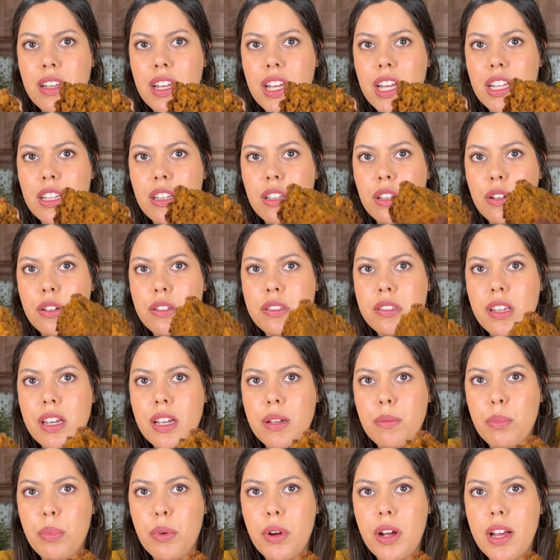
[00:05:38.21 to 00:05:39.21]
It looks
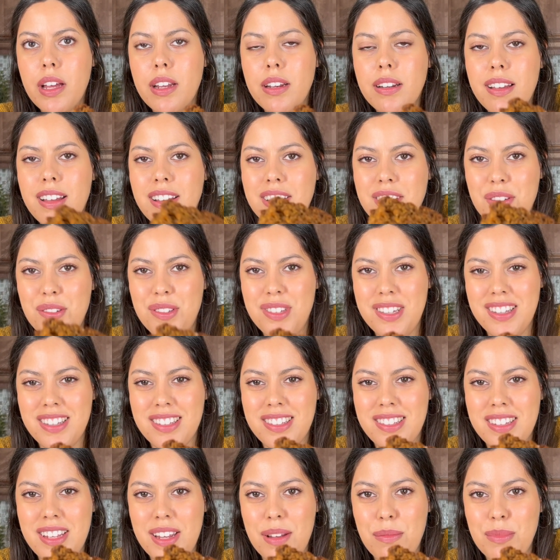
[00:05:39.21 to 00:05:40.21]
like bread. Can you see the
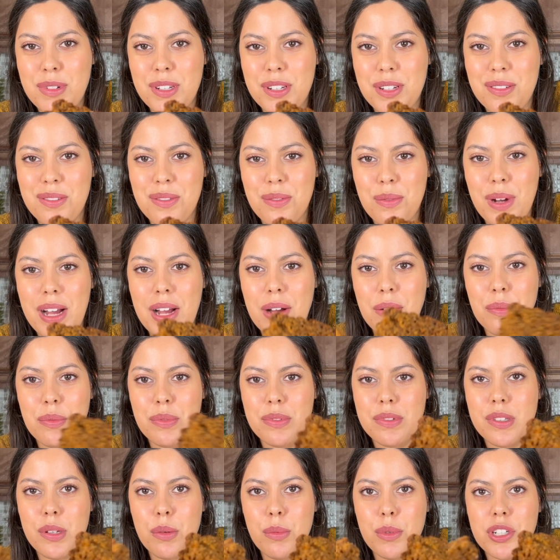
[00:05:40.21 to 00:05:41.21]
steam too? Wow,
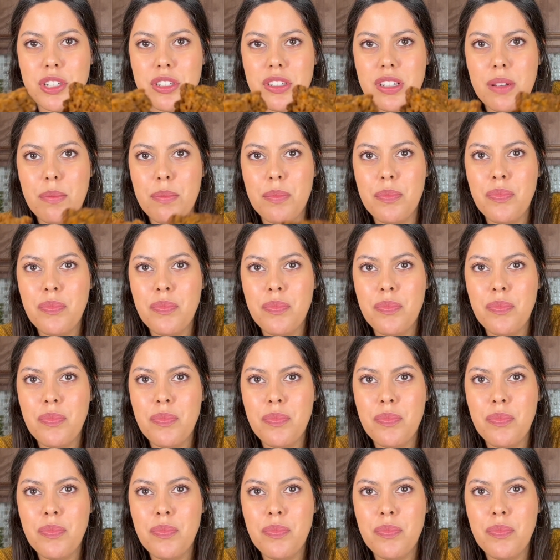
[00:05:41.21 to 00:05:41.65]
so much steam.